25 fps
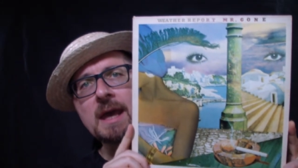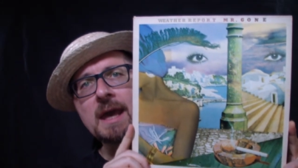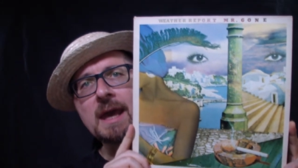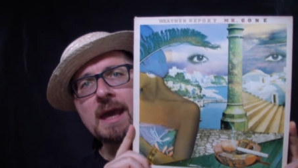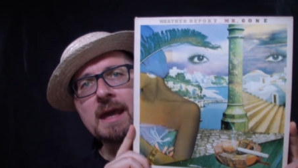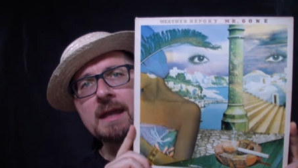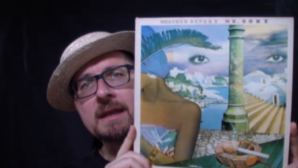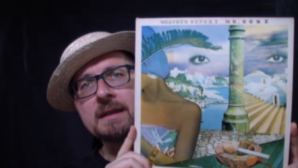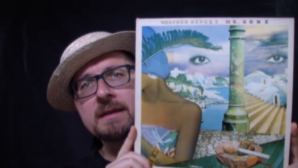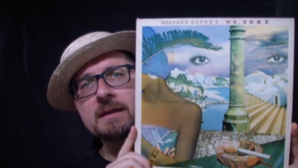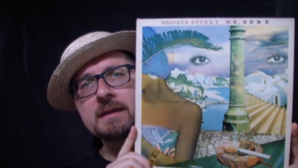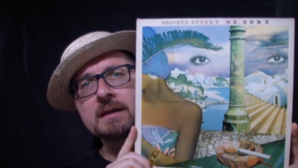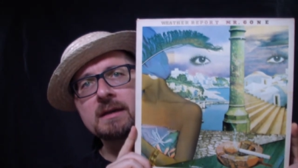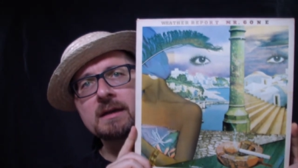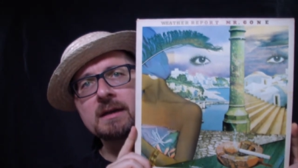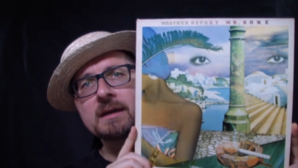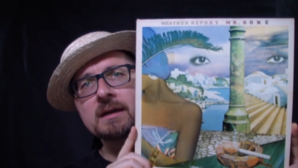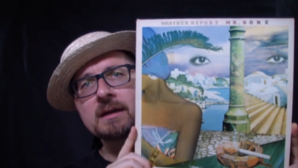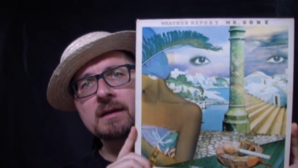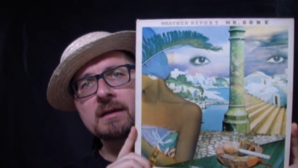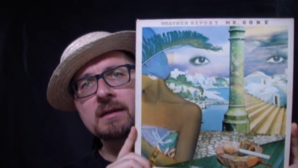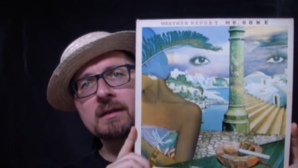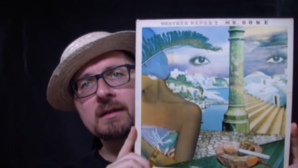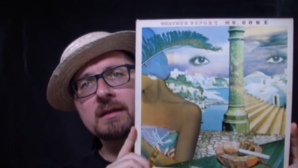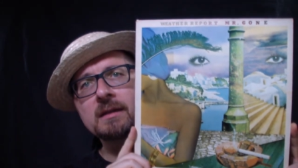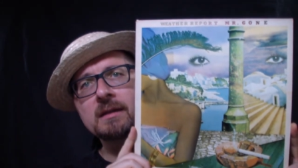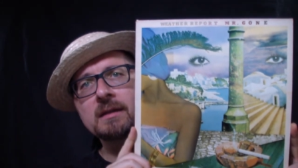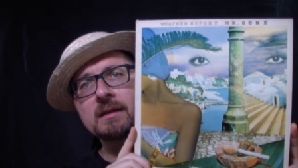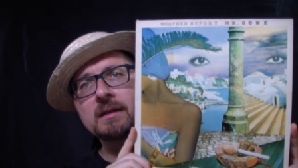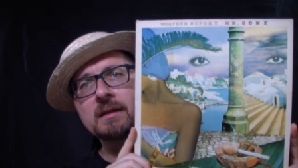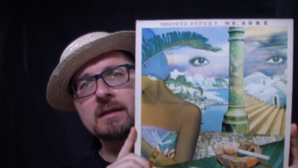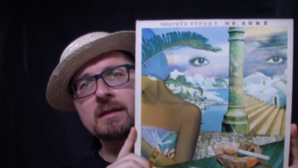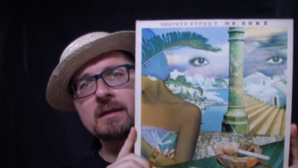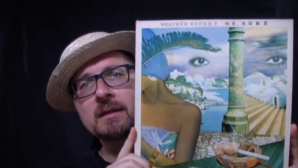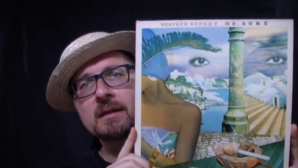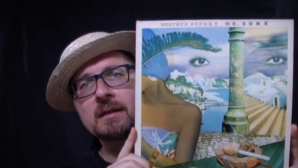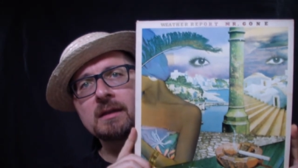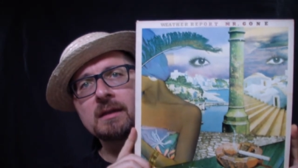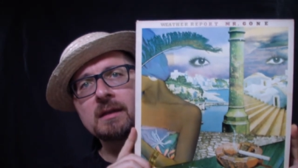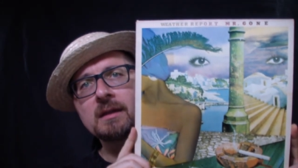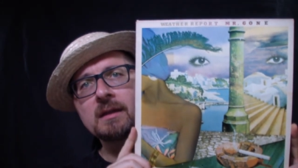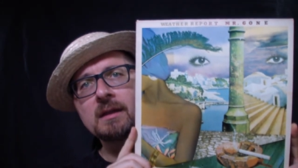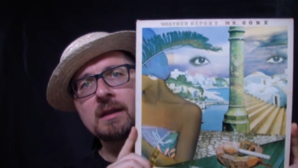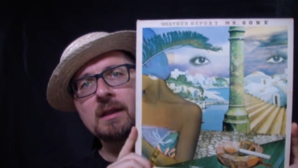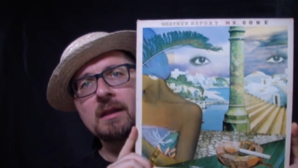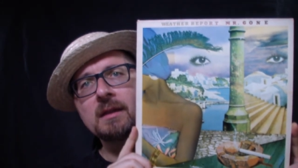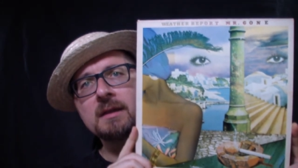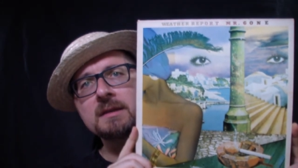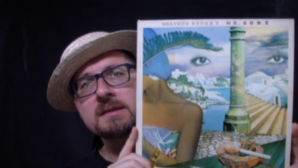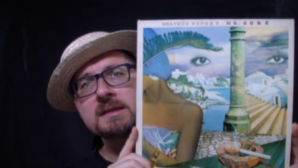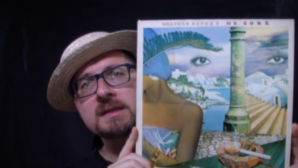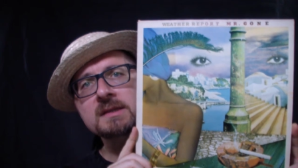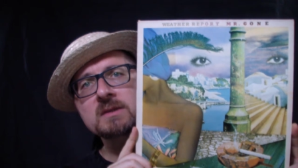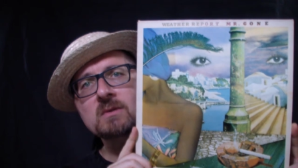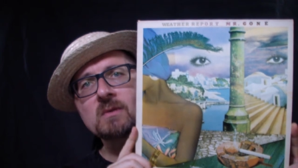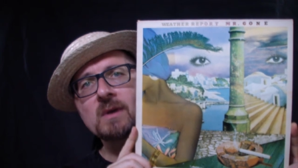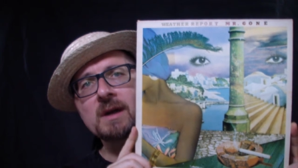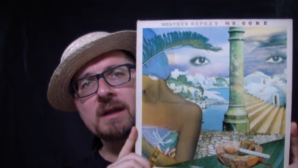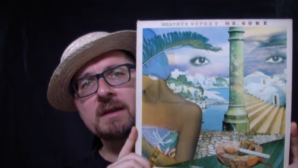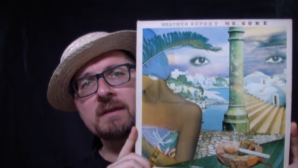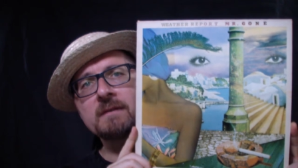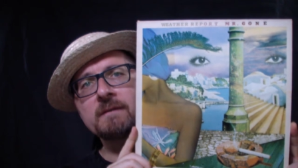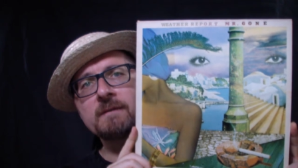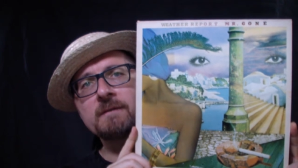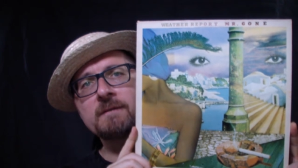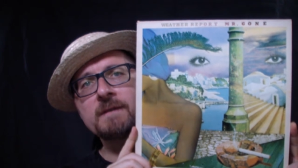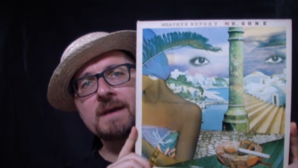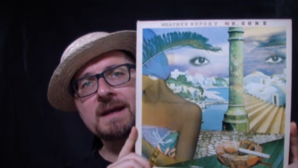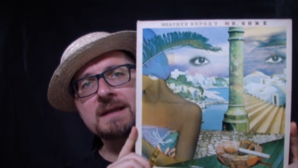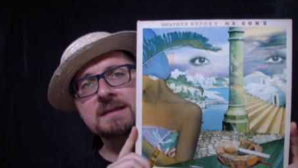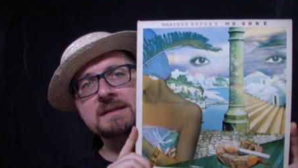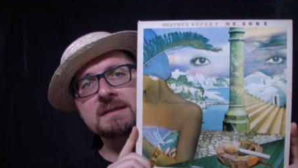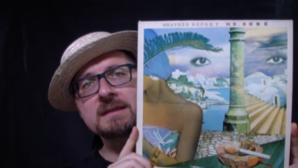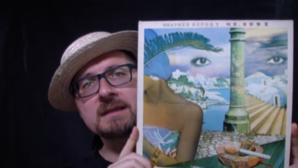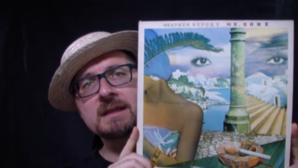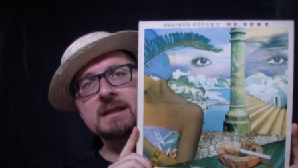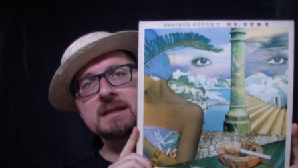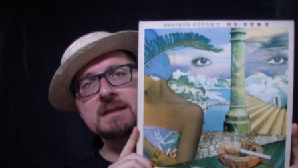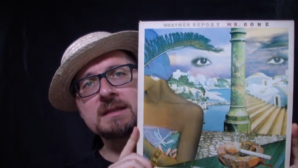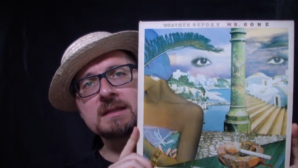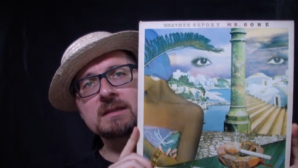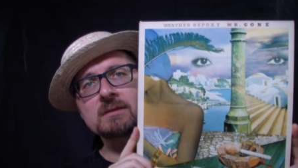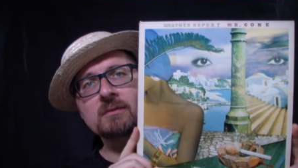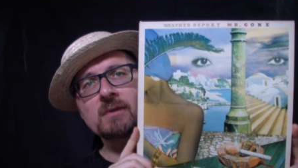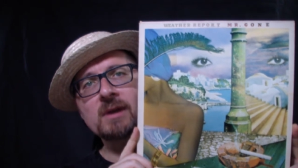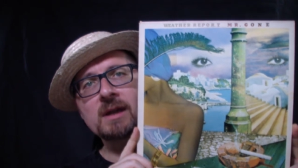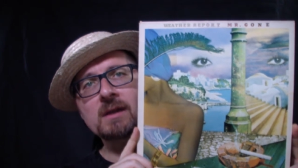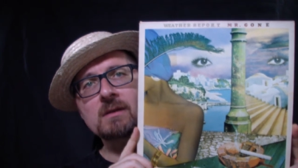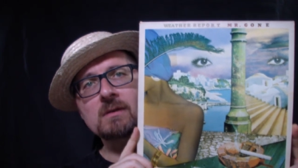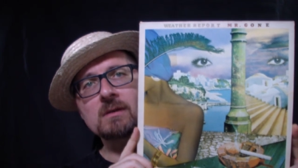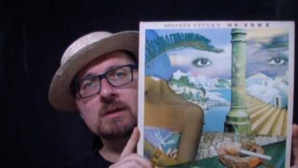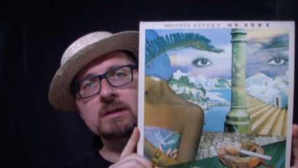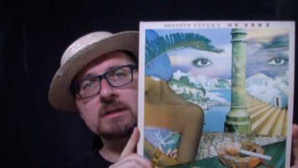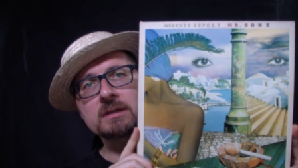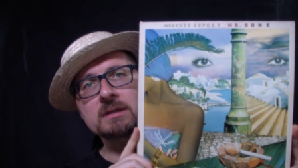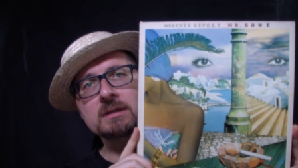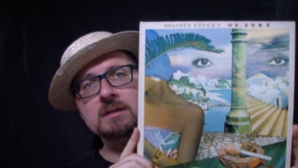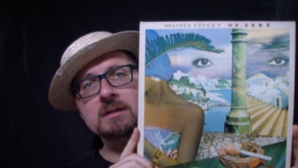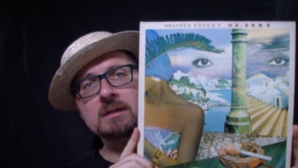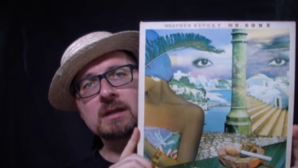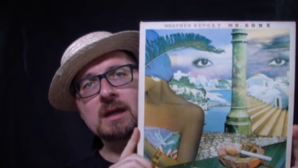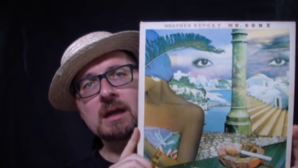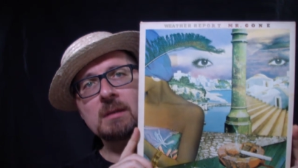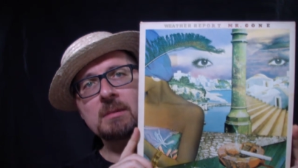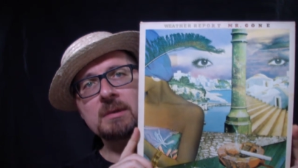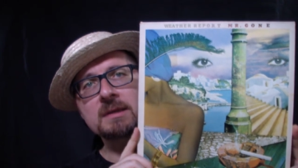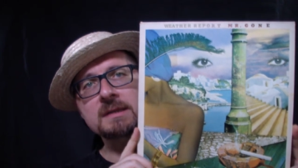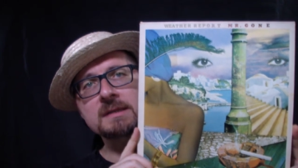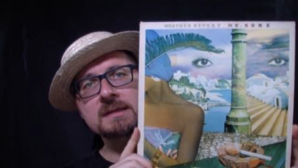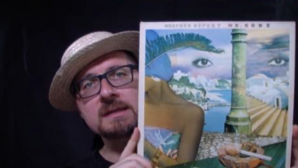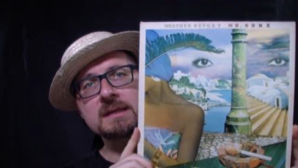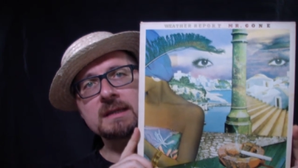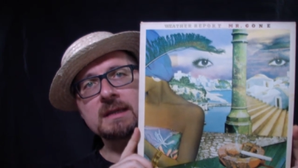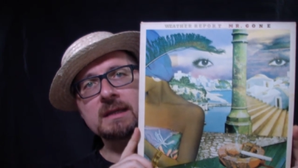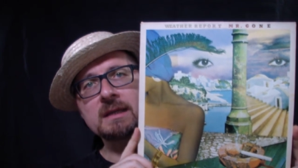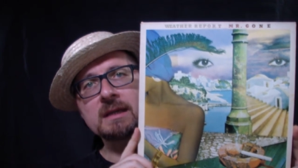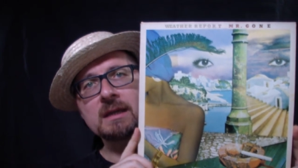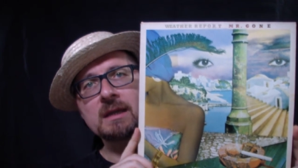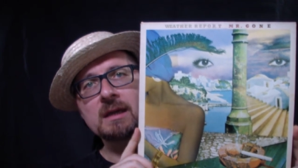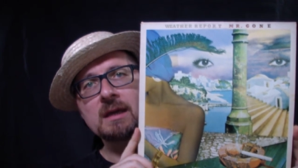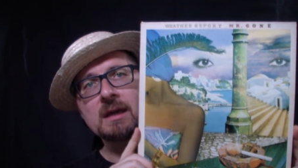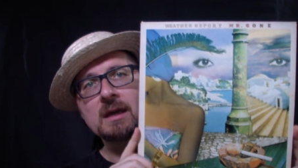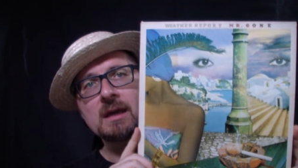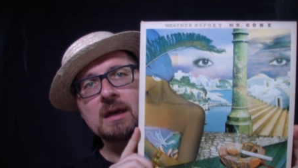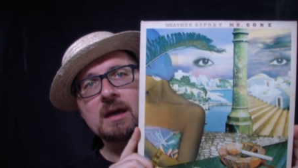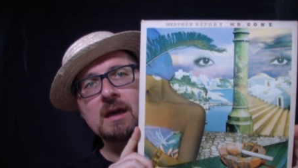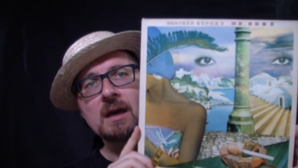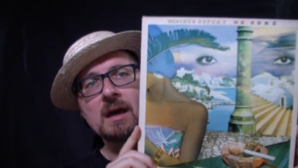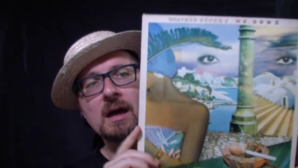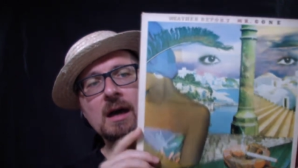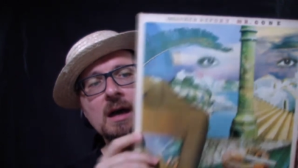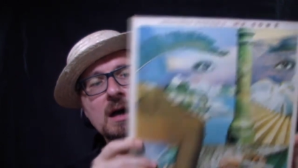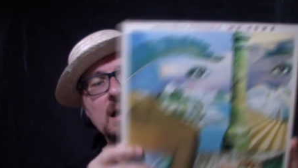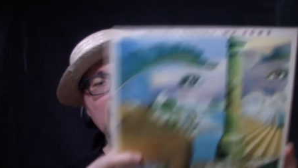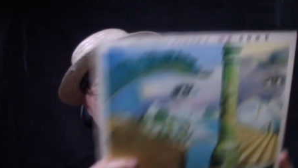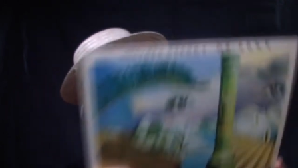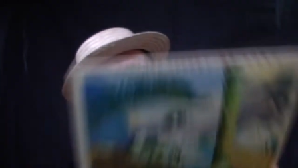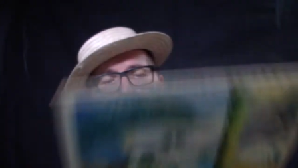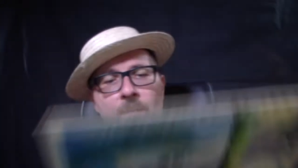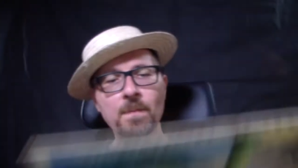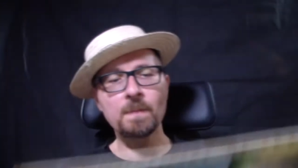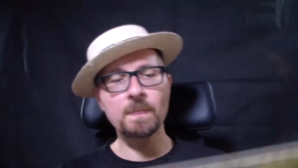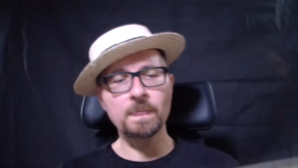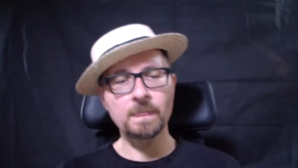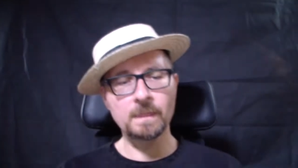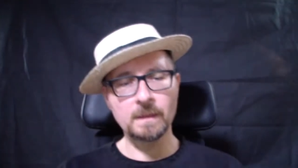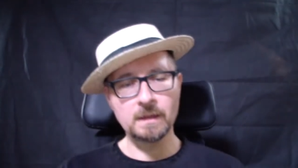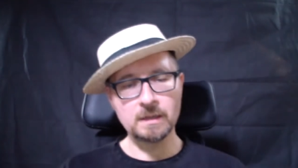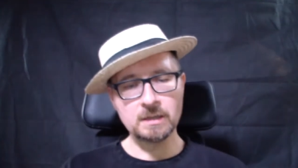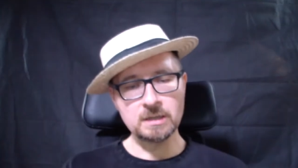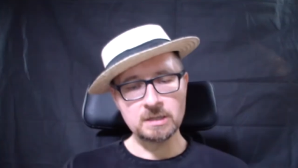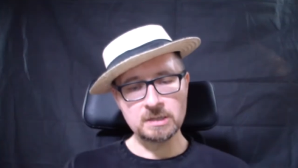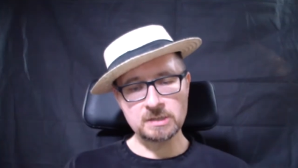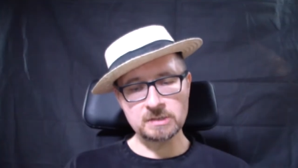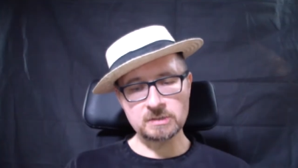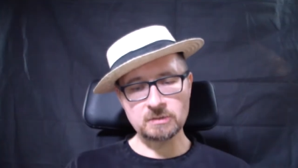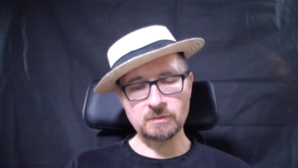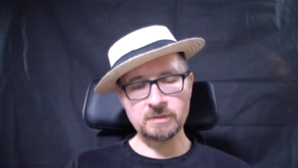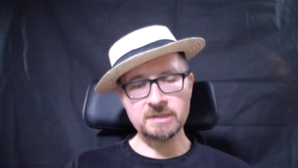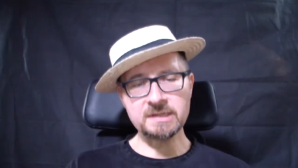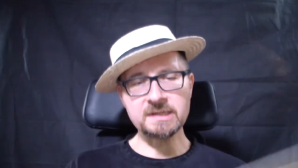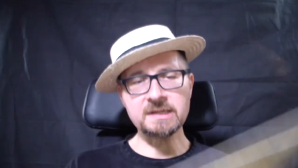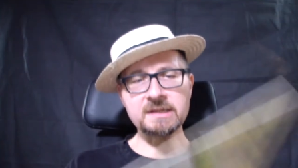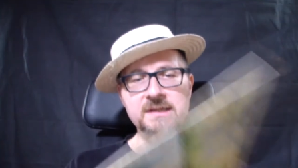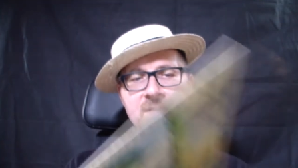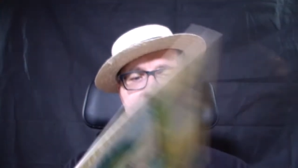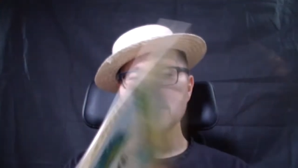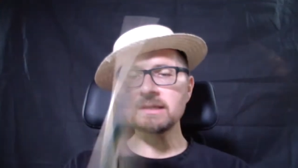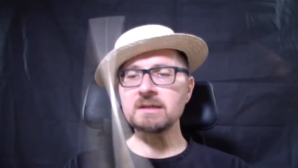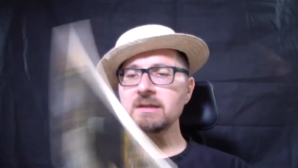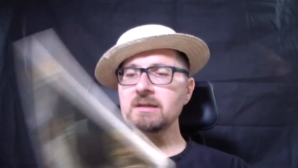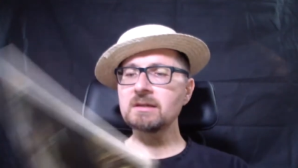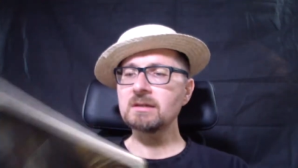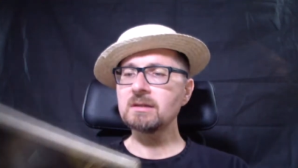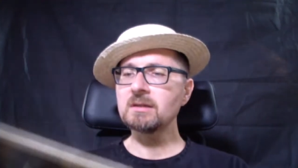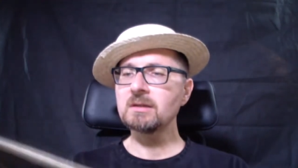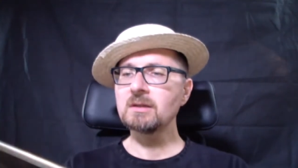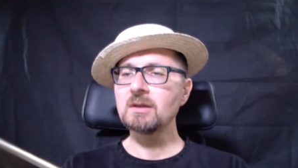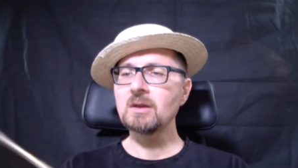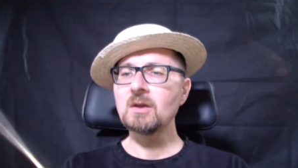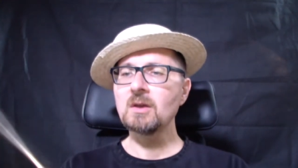And uh, this is quite a fascinating record, I must say. Um, so this is uh,